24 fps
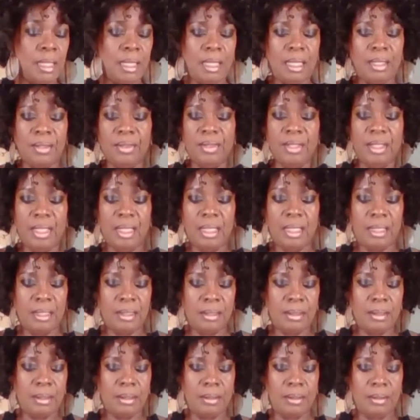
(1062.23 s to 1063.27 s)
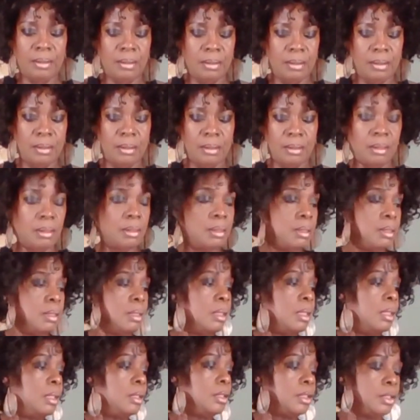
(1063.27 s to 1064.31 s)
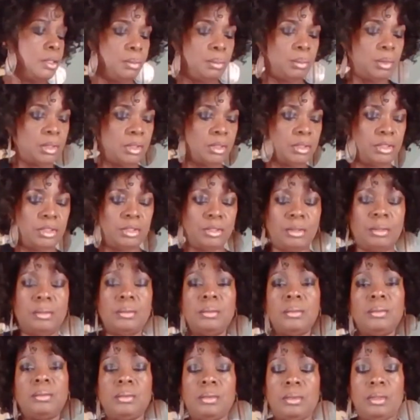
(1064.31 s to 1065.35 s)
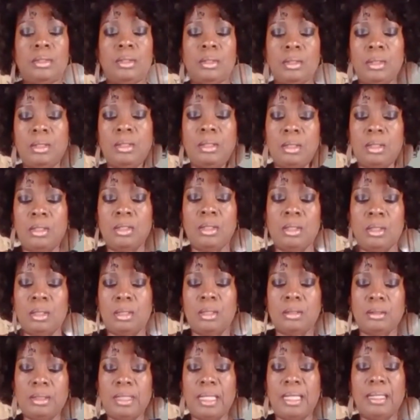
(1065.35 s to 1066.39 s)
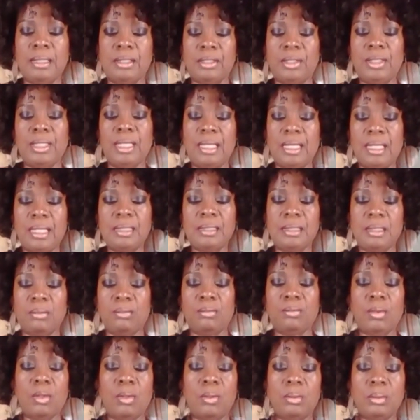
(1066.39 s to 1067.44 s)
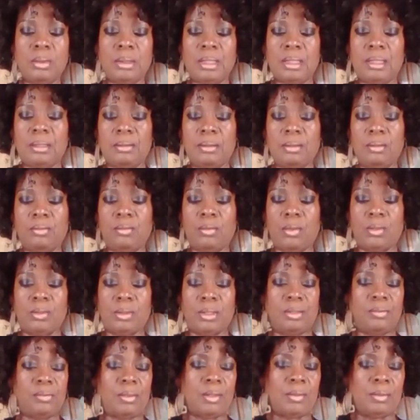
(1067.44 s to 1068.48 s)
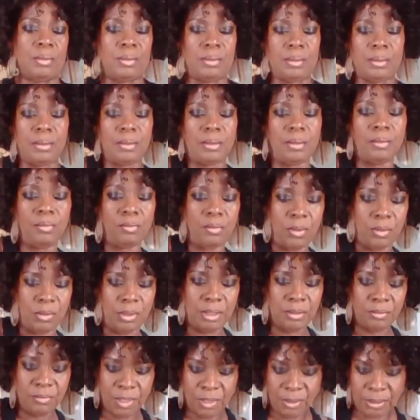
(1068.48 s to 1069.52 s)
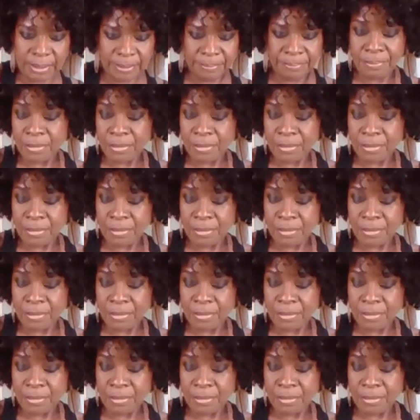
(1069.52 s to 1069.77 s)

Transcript: and then you want to take your hands and roll it, and roll it, roll, and roll it, and roll it.